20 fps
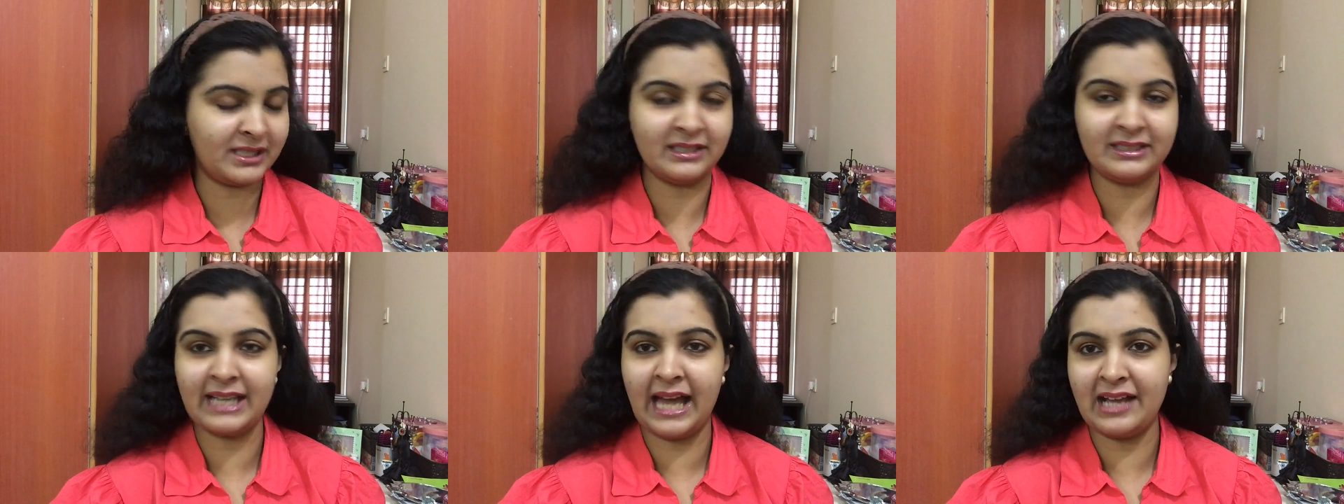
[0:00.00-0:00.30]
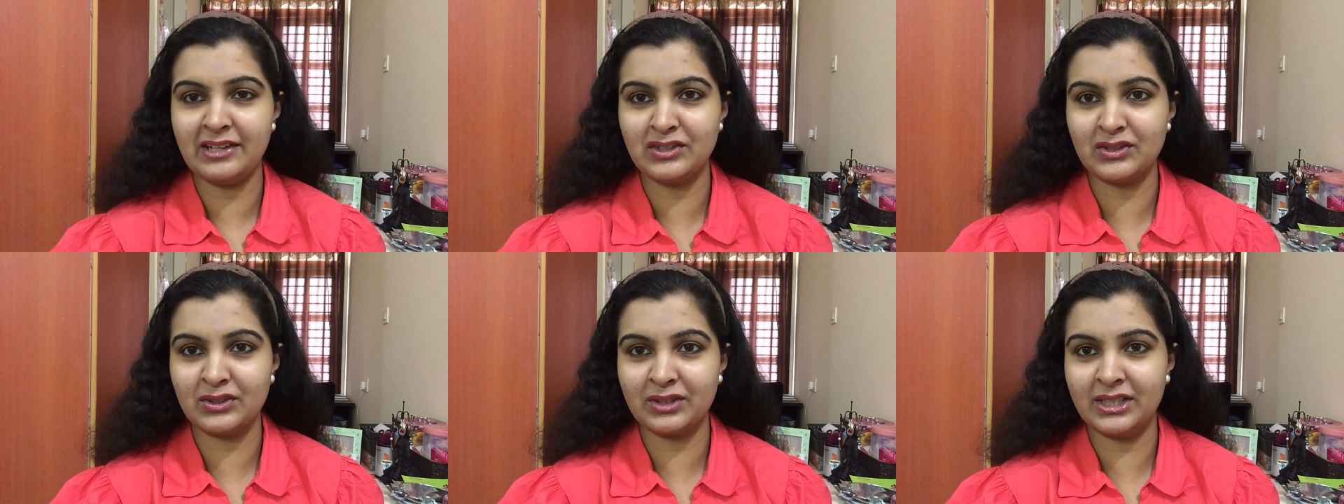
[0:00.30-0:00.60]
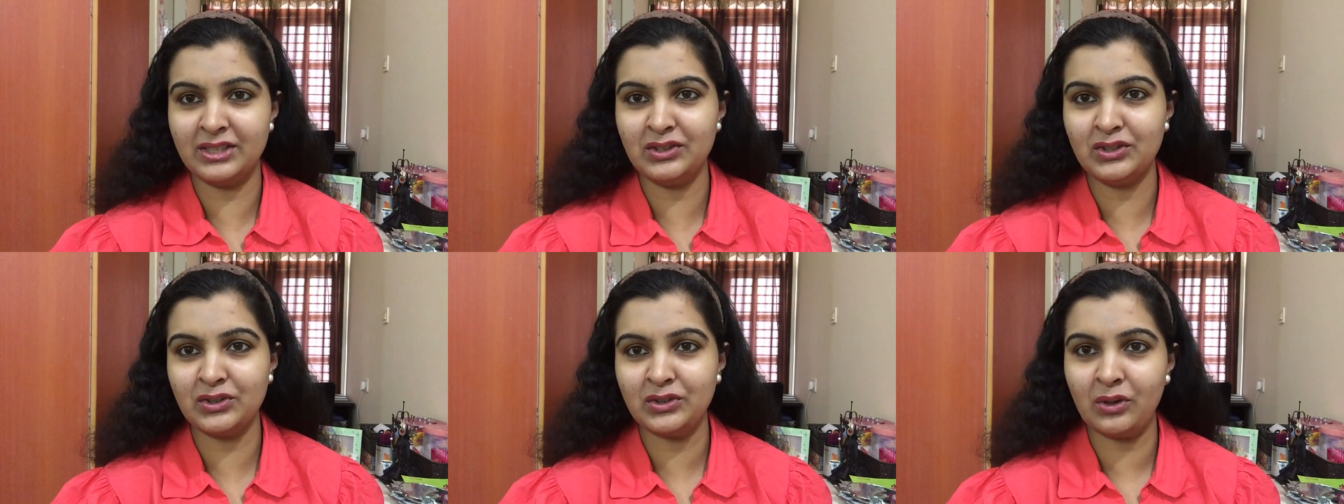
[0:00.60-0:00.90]
the
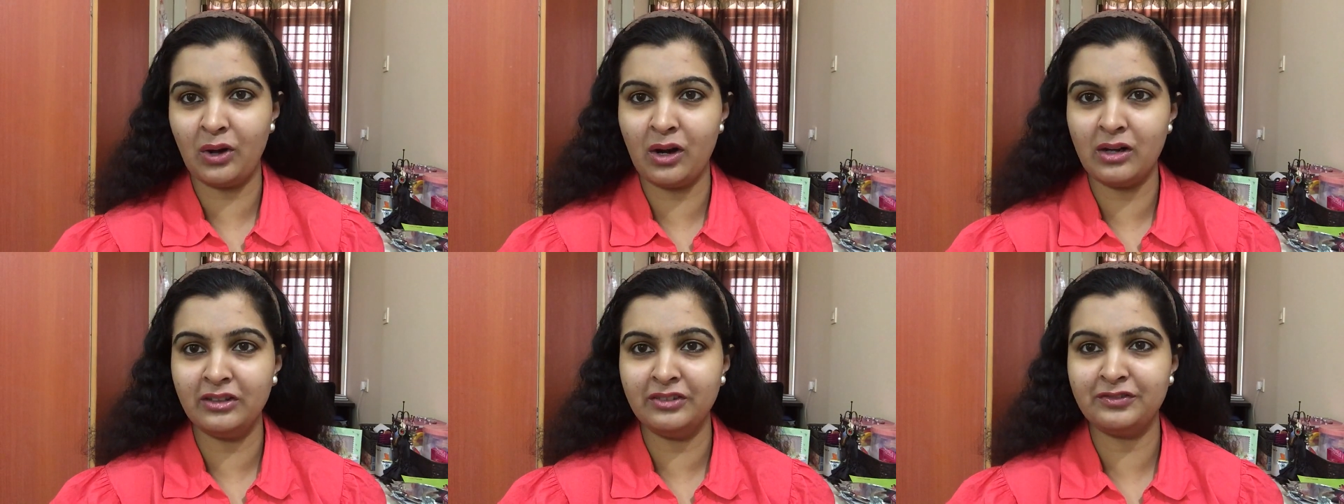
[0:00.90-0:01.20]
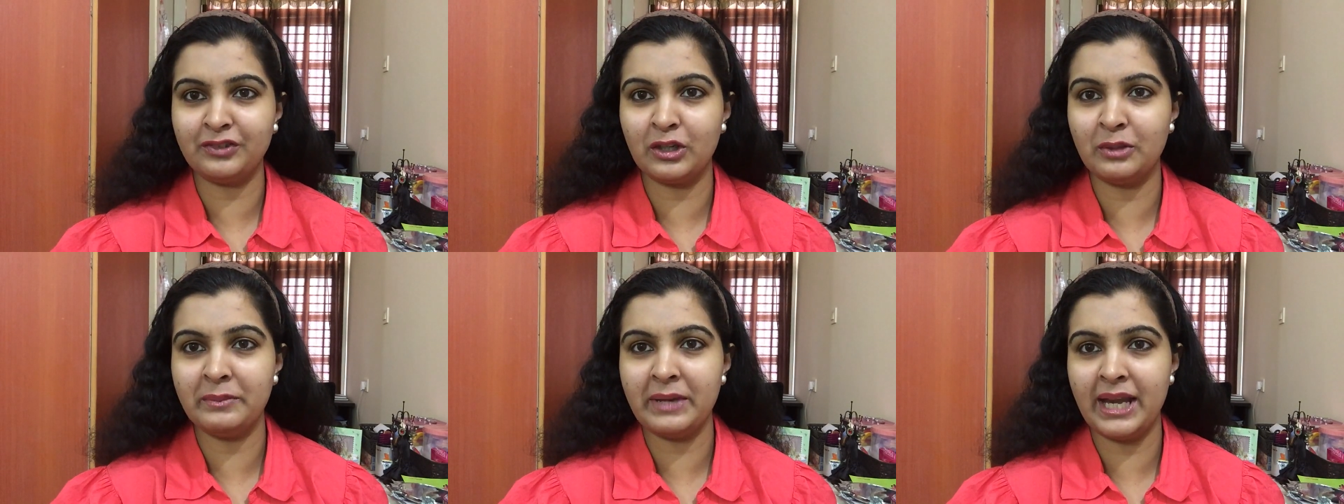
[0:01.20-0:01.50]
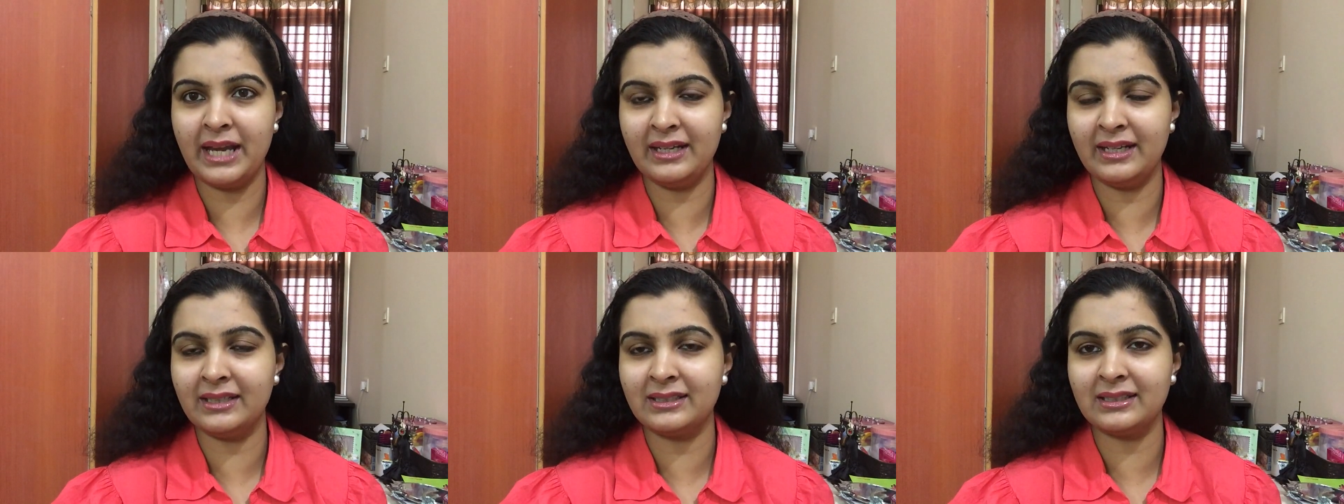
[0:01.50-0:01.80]
tangerine shot from
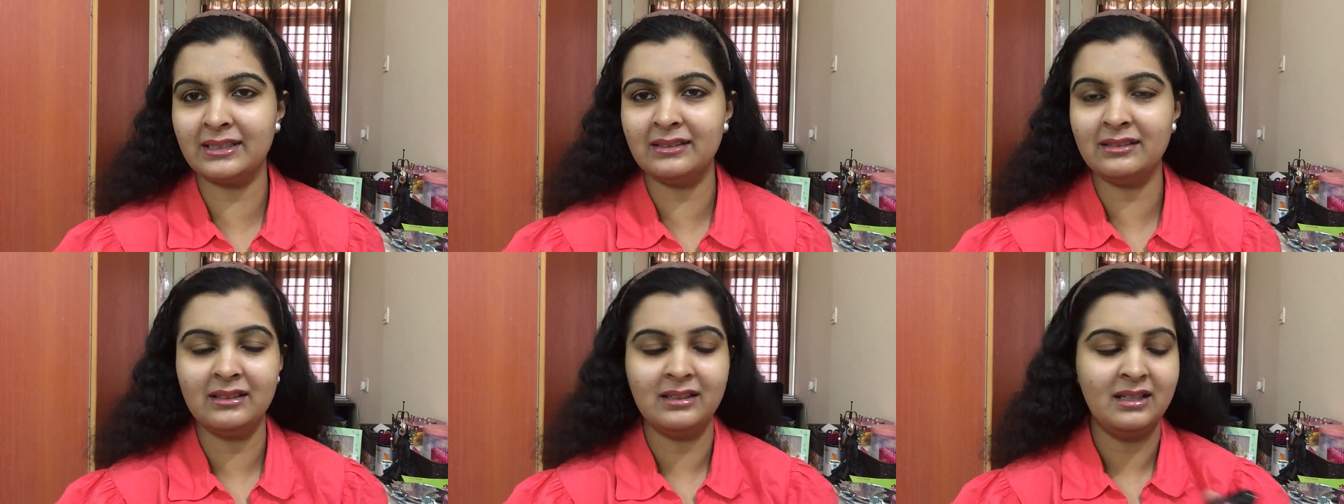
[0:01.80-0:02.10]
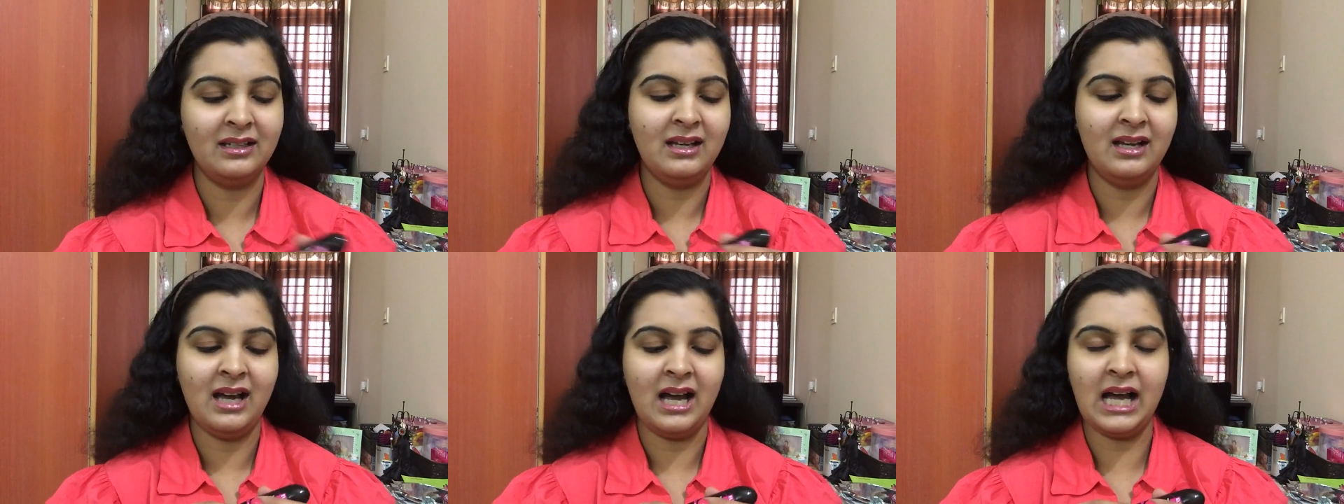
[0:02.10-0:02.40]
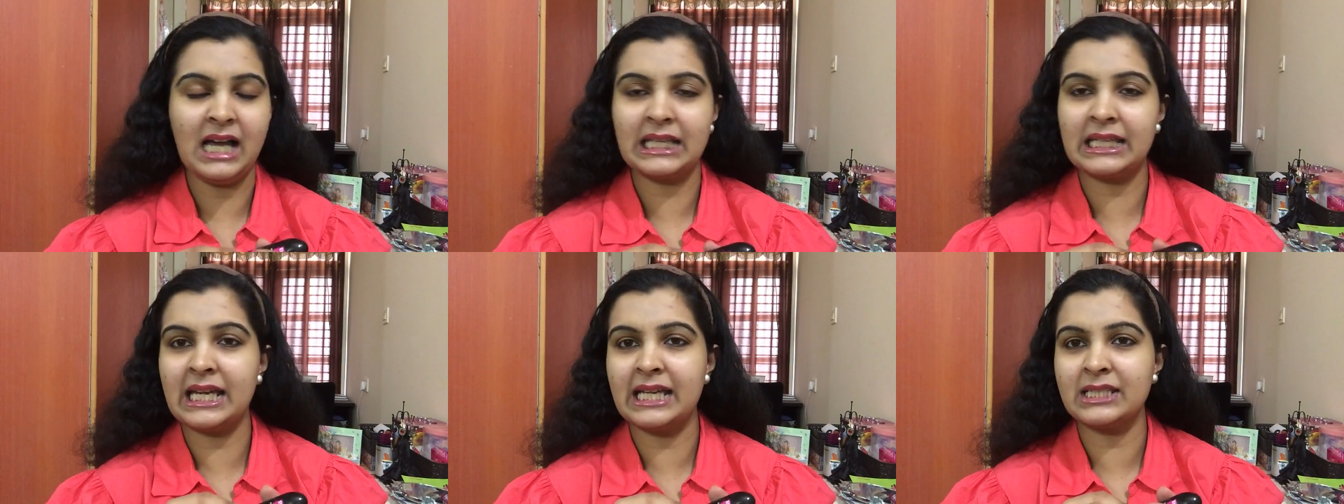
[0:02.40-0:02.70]
L18.
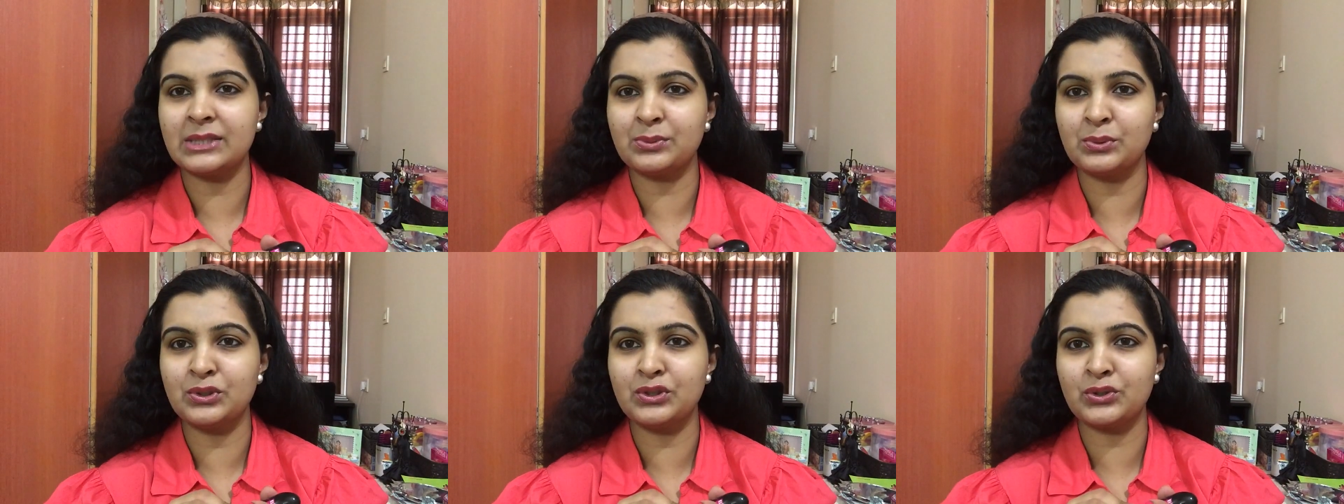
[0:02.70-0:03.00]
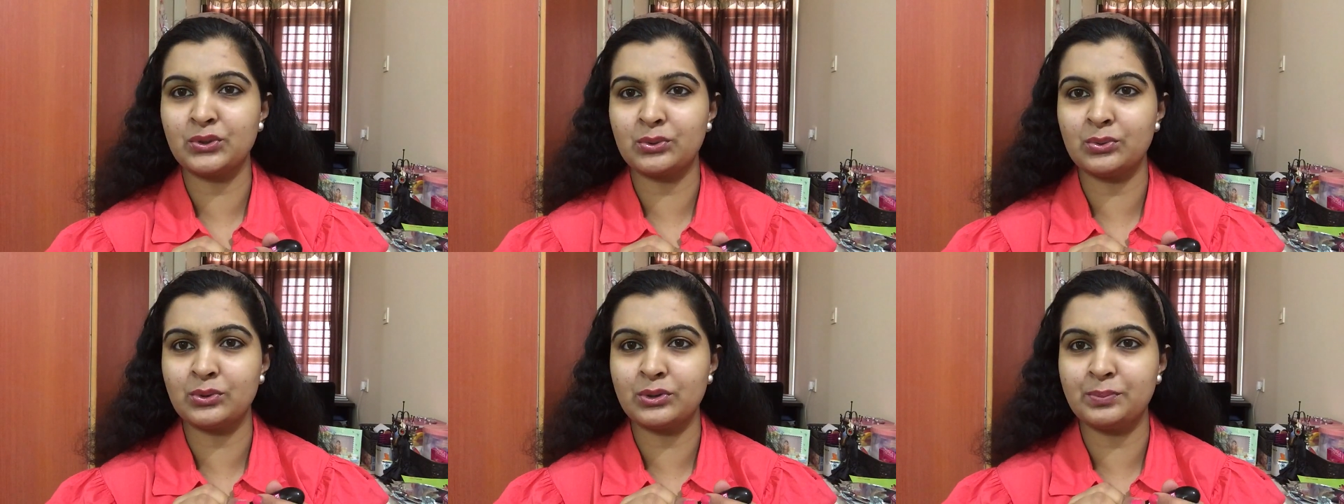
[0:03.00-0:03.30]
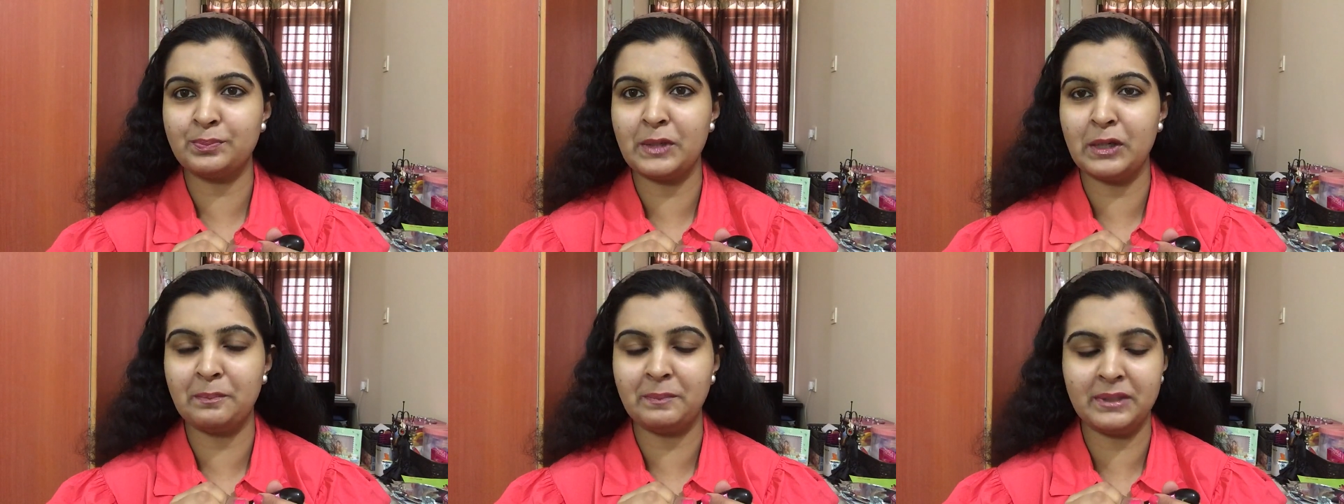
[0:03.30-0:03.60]
I guess would
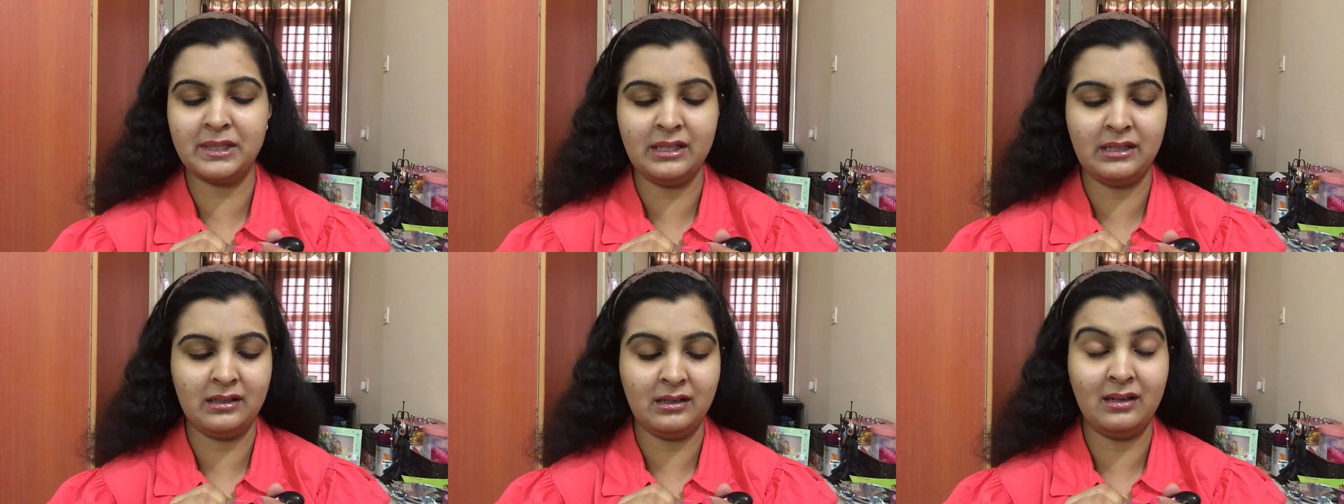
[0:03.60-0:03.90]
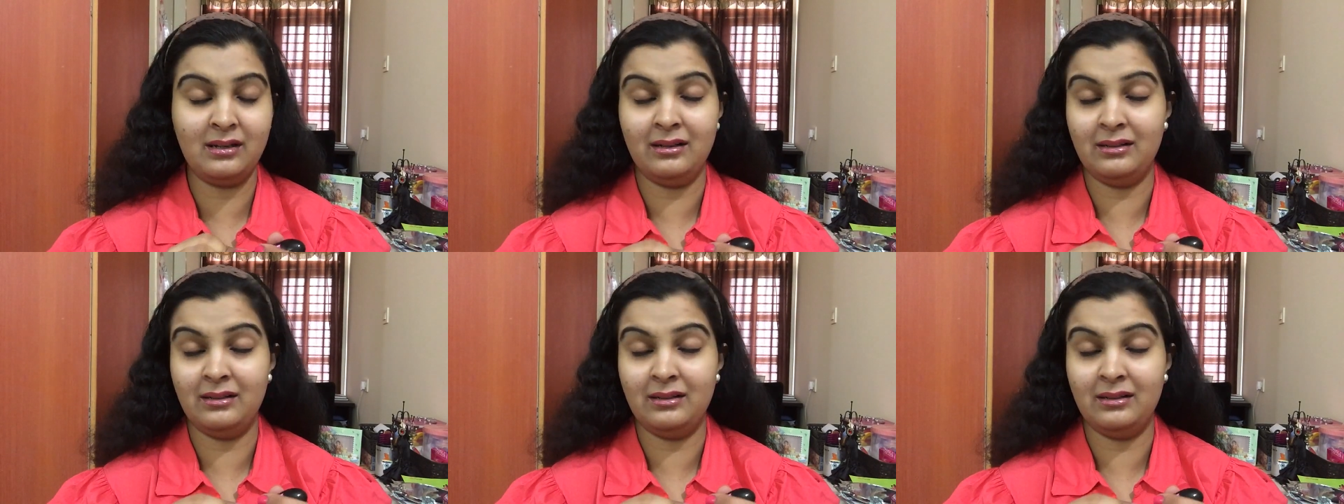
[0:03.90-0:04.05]
suit purple,